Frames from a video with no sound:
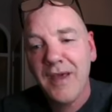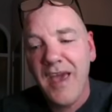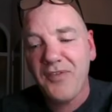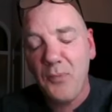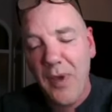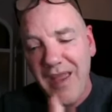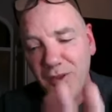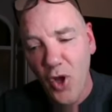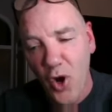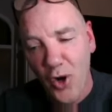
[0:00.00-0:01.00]
If they're
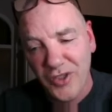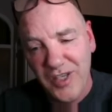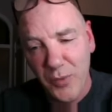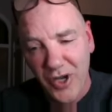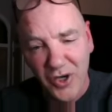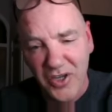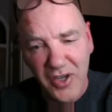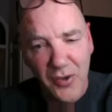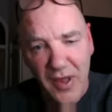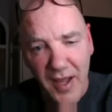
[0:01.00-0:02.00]
being naughty, we're not going to
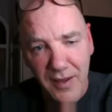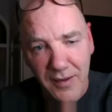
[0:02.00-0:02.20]
do that.